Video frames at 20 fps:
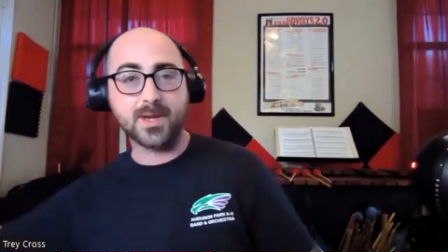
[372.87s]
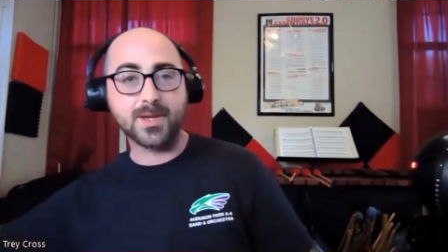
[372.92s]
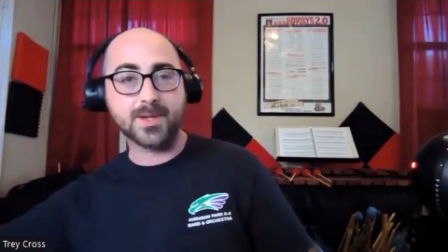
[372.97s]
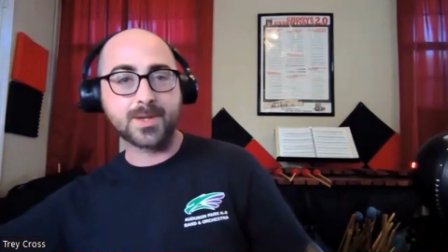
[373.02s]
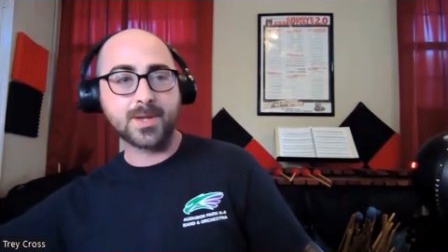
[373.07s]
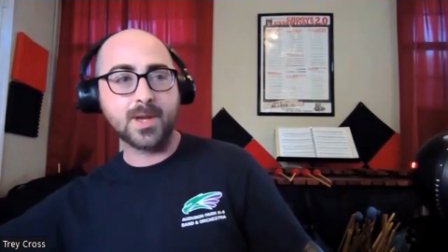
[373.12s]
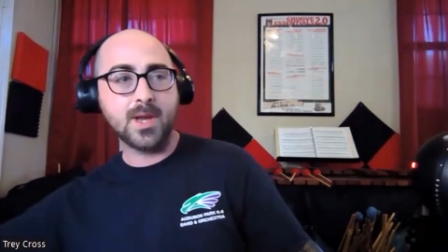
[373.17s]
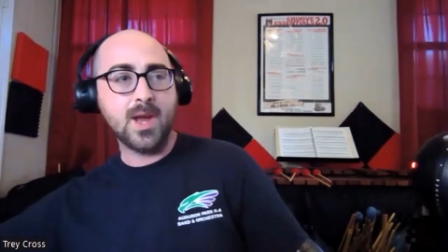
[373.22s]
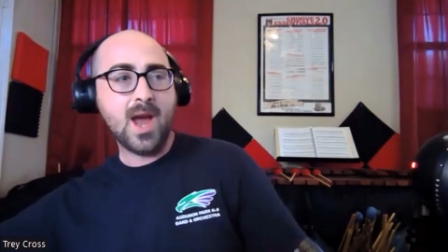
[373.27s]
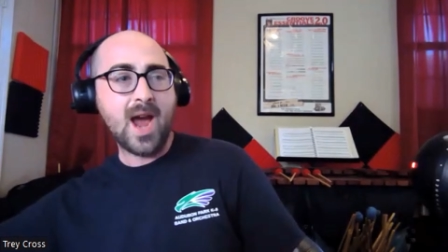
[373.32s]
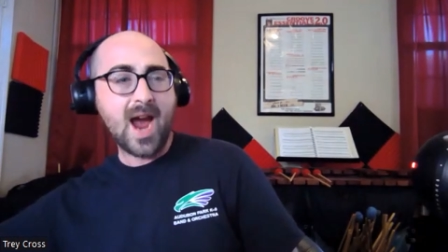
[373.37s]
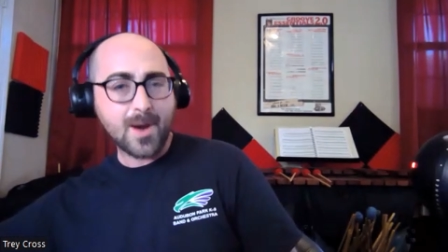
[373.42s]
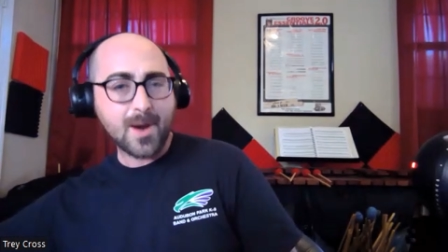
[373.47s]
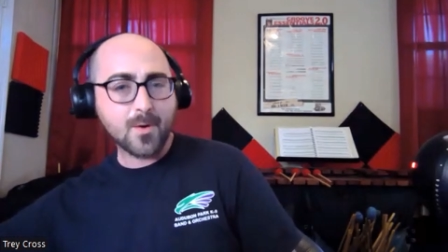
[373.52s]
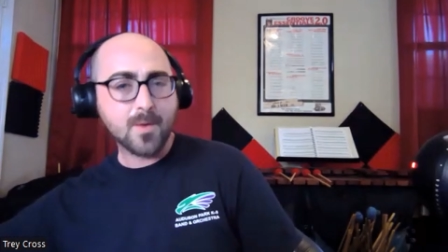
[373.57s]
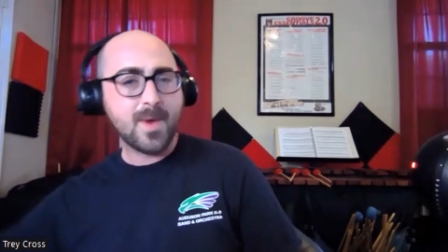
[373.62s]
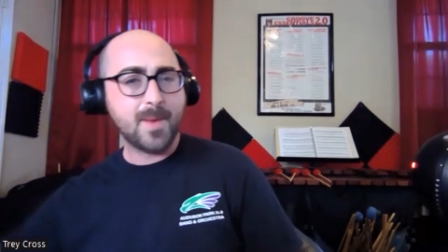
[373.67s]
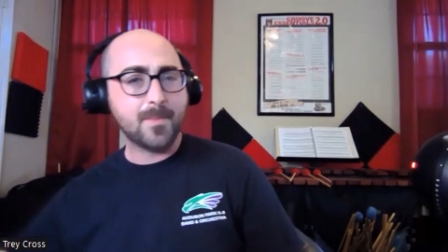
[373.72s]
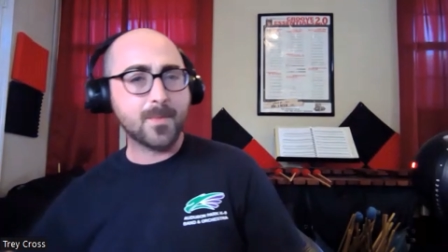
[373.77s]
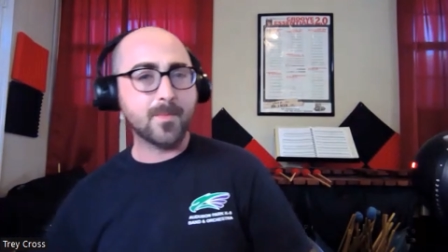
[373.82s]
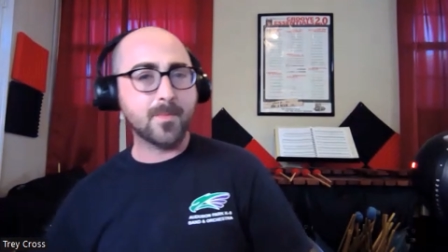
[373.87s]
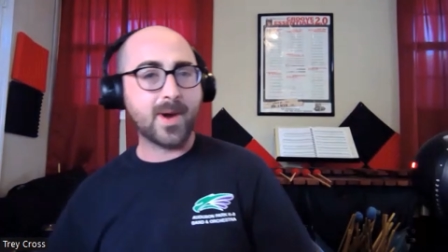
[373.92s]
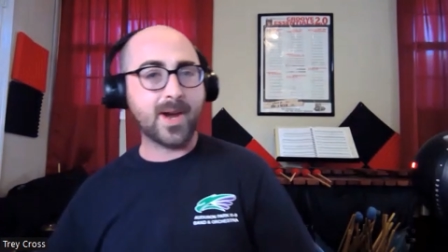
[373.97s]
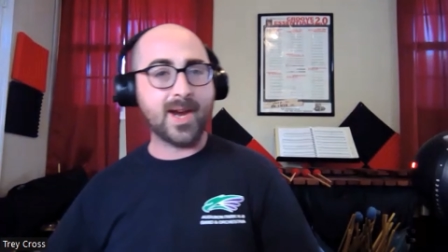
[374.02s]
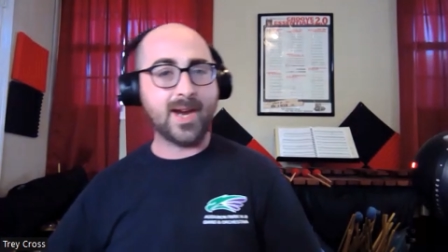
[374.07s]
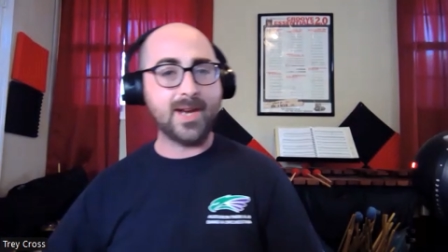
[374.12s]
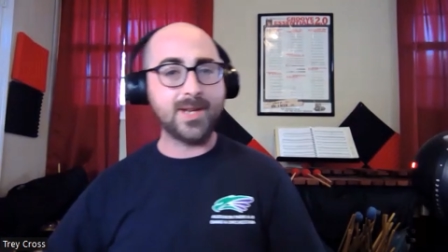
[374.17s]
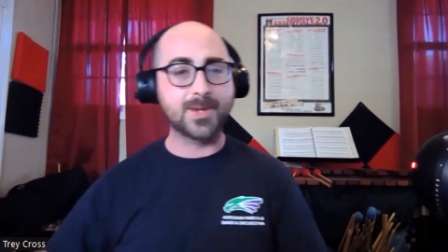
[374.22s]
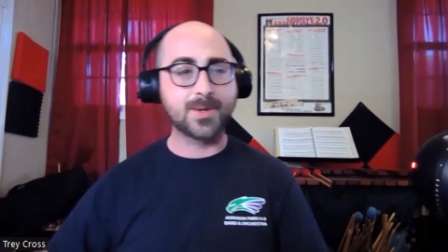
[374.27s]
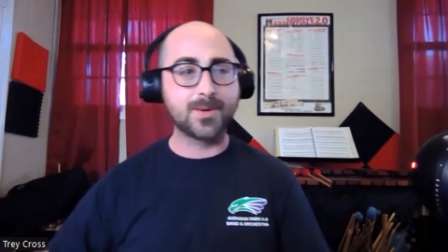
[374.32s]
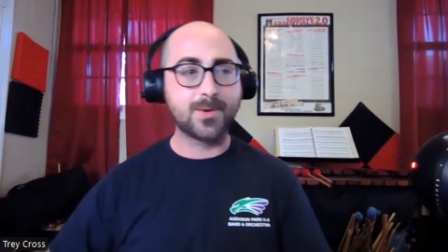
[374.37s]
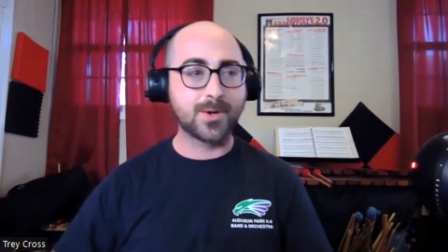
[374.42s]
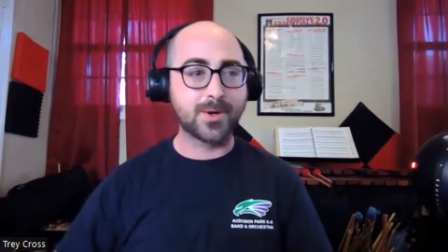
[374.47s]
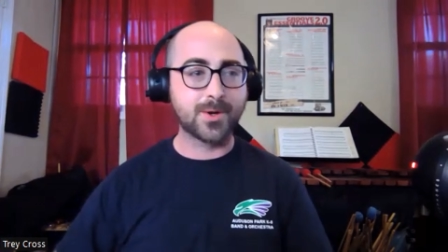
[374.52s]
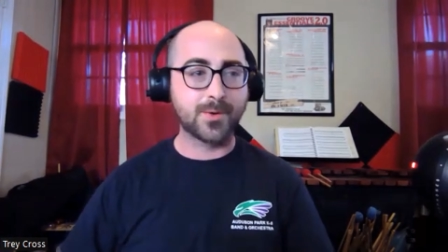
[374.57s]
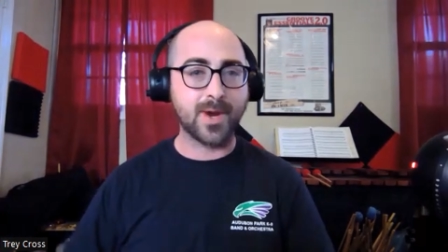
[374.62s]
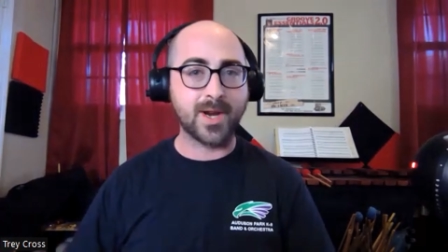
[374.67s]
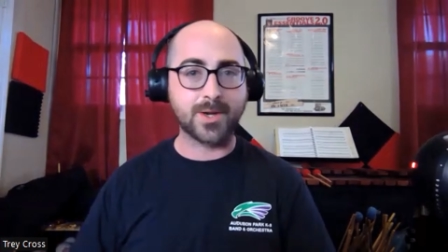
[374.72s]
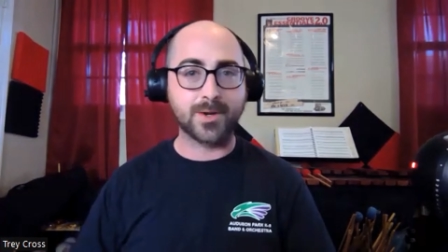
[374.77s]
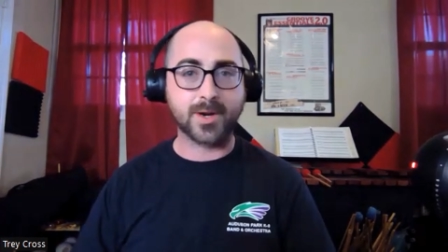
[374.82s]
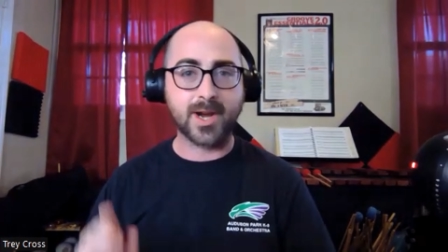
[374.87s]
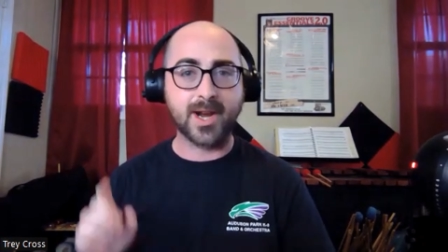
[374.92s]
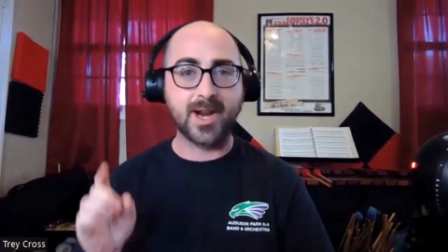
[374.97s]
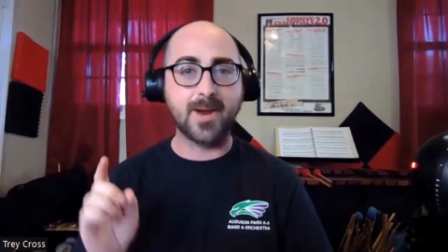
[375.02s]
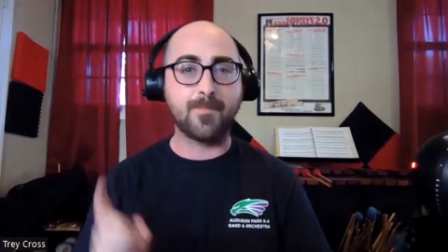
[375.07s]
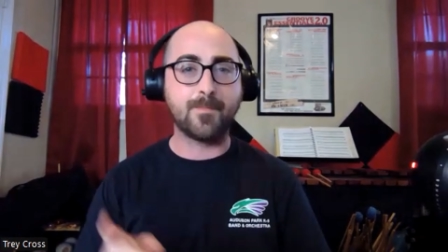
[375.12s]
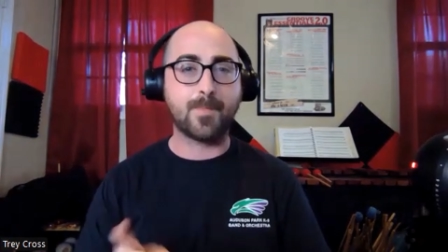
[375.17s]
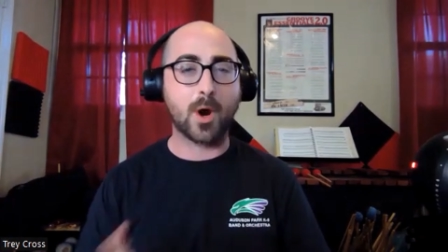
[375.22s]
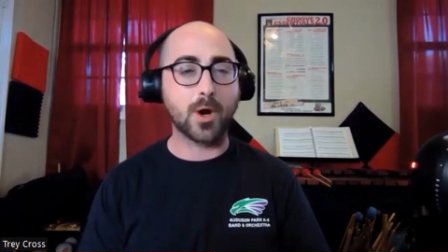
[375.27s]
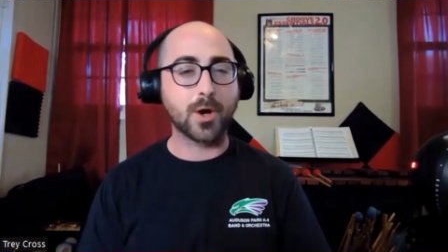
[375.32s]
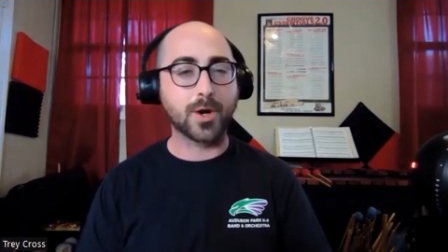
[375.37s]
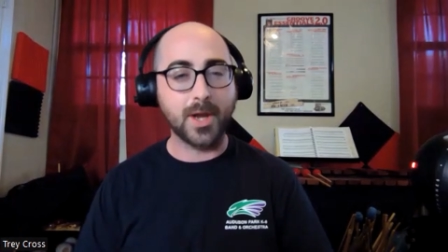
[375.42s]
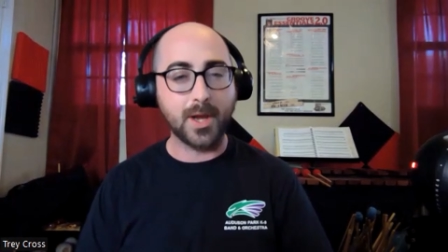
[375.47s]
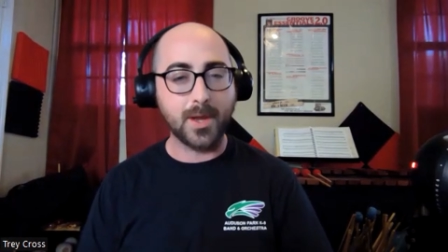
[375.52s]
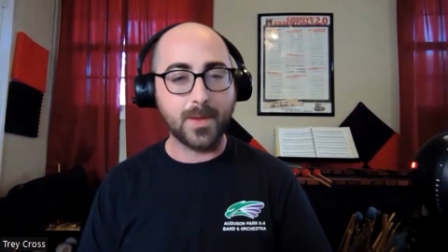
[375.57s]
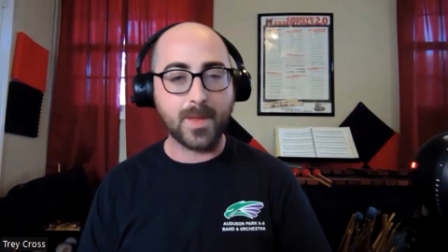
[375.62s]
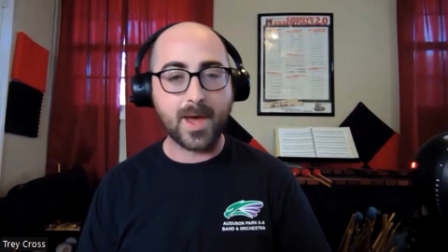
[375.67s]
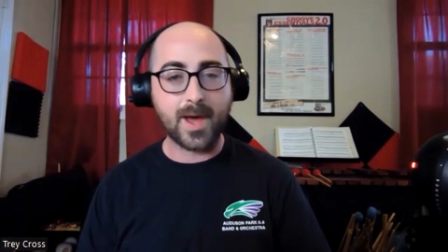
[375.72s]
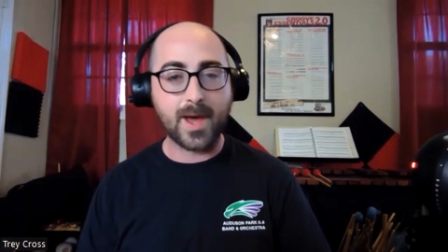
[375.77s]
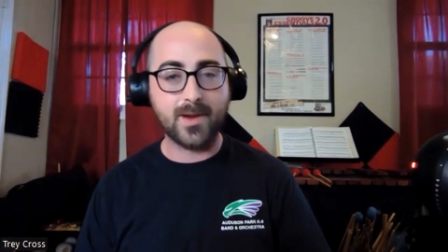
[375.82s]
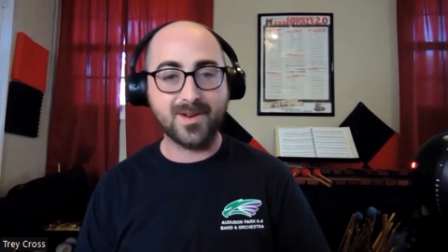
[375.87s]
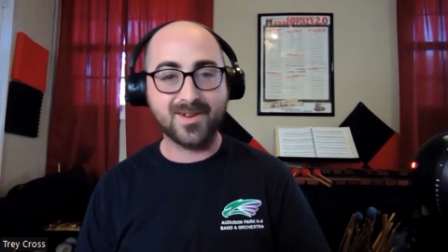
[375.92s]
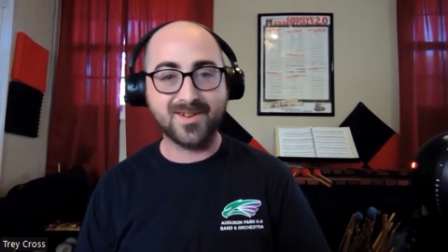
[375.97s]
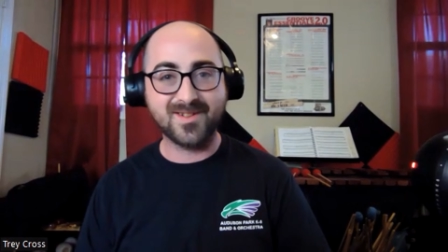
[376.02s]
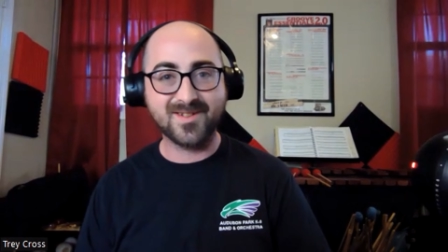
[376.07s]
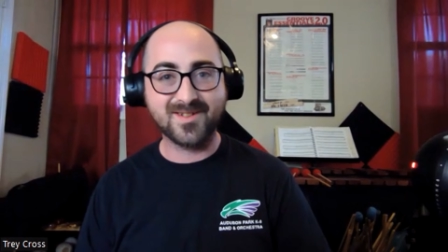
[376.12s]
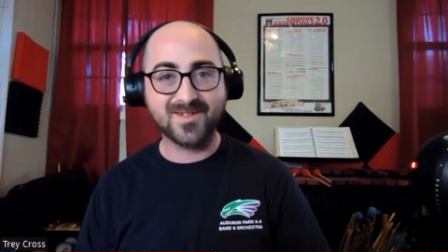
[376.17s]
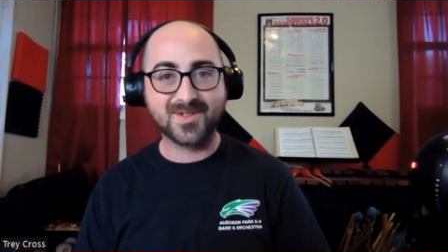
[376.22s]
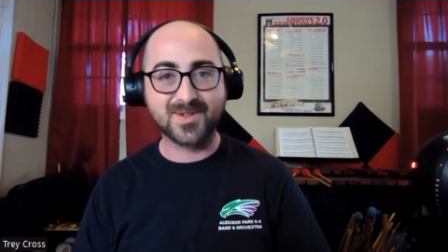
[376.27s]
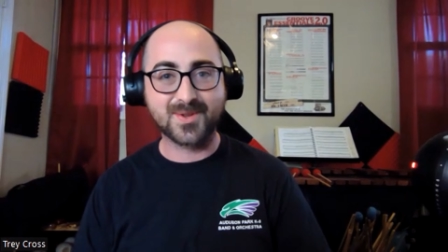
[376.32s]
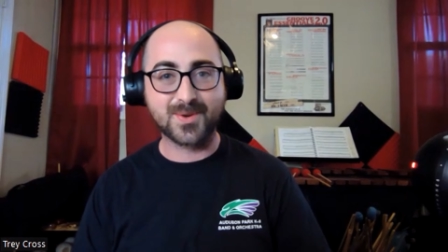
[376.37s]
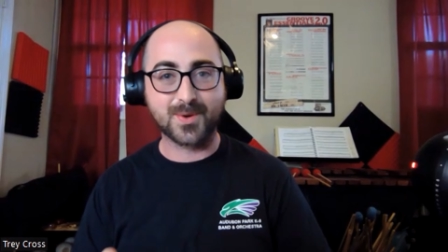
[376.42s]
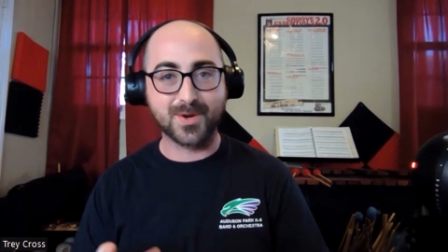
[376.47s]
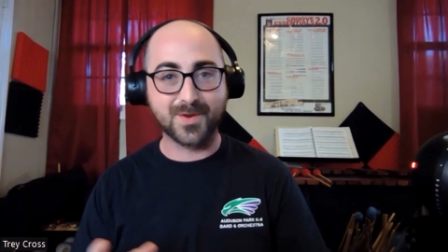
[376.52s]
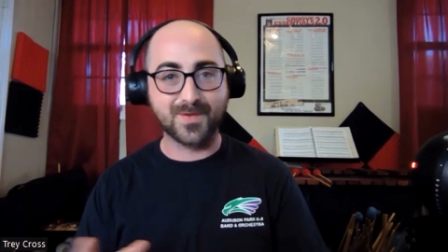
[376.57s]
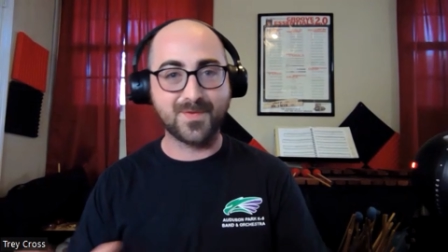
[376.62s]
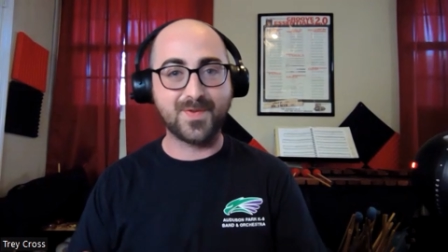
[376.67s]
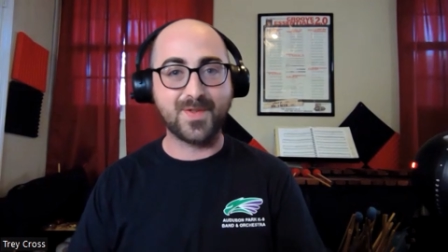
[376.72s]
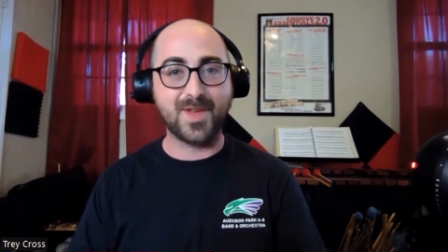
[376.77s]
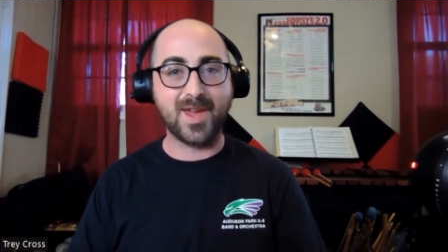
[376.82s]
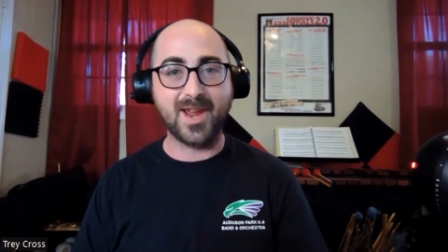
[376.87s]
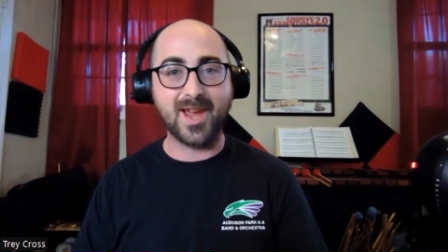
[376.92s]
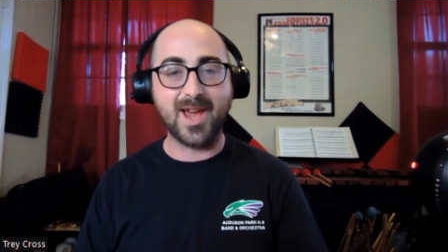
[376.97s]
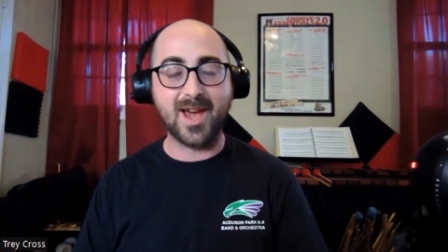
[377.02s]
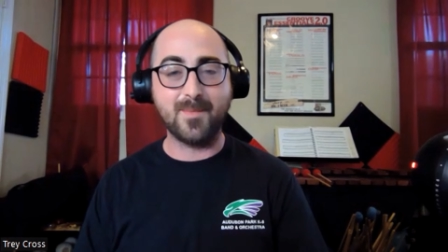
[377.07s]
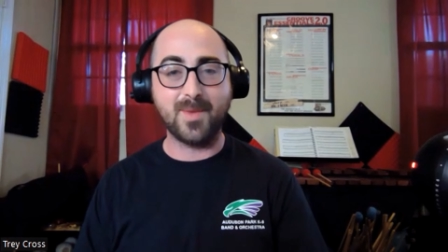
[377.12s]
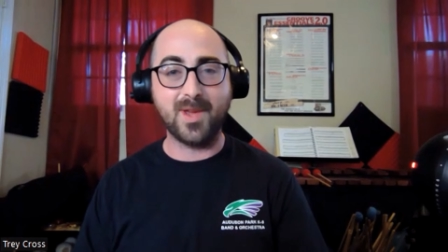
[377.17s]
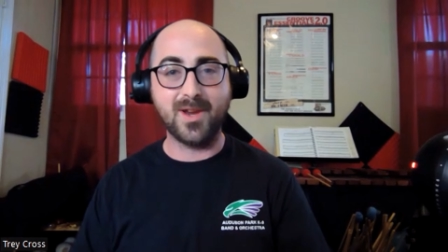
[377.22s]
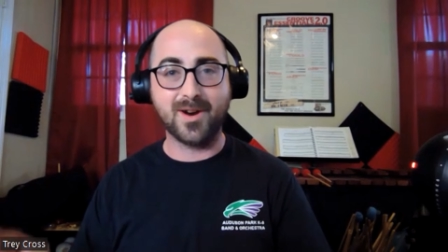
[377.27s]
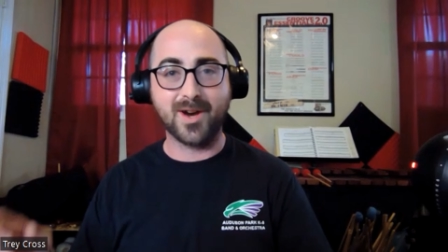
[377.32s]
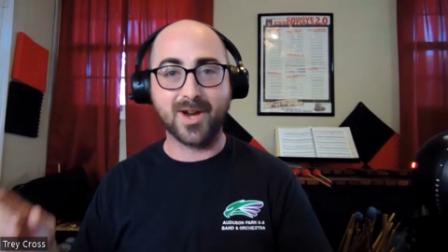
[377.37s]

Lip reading: because I remember my high school director kind of barking that sort of thing at me,